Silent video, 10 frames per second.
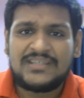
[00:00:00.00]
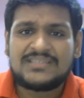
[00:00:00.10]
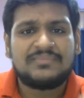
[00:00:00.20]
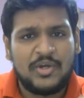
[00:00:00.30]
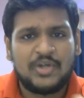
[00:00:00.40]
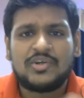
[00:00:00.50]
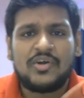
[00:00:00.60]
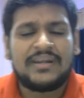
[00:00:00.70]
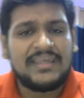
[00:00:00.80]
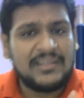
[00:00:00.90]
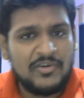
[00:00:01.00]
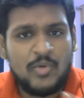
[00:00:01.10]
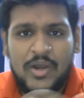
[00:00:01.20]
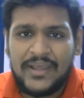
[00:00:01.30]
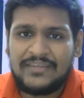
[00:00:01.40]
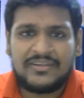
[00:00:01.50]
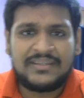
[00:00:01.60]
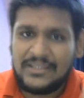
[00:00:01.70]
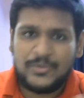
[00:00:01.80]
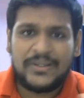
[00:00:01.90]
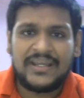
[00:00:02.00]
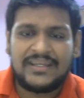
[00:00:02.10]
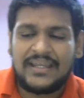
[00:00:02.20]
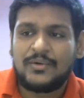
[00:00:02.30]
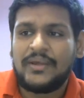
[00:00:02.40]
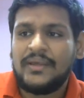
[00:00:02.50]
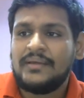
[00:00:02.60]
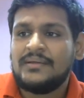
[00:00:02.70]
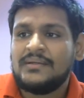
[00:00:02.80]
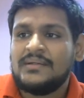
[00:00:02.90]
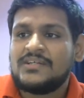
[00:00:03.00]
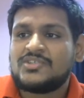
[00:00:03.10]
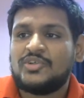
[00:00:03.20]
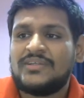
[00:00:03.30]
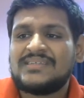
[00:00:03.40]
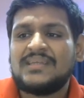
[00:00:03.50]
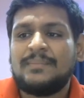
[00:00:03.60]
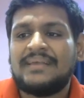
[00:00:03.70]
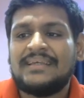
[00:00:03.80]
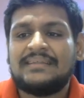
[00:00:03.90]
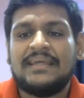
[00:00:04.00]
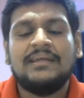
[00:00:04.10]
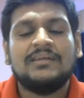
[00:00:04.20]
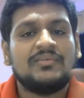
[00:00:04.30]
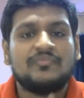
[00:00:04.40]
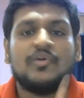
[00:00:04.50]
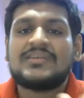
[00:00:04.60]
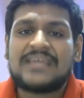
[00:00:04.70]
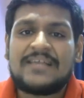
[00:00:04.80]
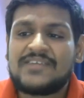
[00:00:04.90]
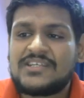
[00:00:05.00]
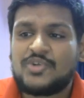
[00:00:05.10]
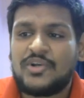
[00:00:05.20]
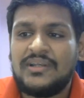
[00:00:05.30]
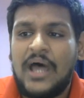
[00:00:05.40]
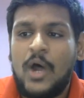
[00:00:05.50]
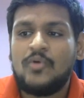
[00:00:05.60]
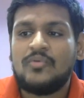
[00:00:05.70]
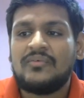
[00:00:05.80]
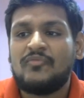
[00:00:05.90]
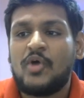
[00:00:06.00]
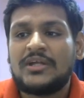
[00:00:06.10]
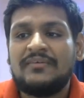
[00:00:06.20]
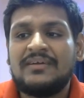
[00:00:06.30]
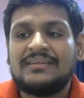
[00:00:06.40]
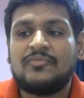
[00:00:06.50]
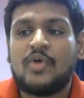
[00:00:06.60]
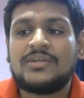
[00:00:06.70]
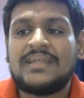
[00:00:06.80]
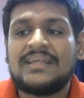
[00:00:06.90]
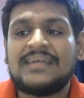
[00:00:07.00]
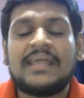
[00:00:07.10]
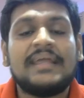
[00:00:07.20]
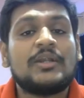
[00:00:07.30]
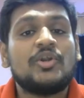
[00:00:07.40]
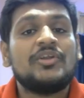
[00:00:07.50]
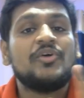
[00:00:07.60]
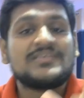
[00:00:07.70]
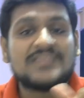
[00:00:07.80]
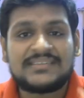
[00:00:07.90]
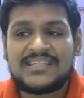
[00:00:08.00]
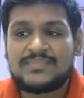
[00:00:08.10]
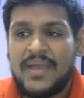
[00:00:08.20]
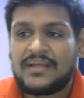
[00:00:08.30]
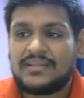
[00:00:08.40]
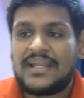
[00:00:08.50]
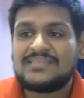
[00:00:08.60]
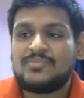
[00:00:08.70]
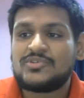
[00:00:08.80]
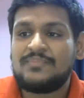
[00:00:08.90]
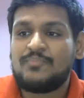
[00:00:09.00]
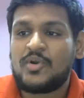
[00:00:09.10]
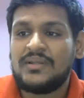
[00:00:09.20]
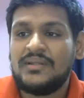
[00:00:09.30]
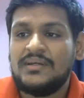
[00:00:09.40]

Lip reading: because already in our mock and everything you will get that, okay. So this is the basic thing for self-study student. Now whatever what things are included in your success pack, that is most important.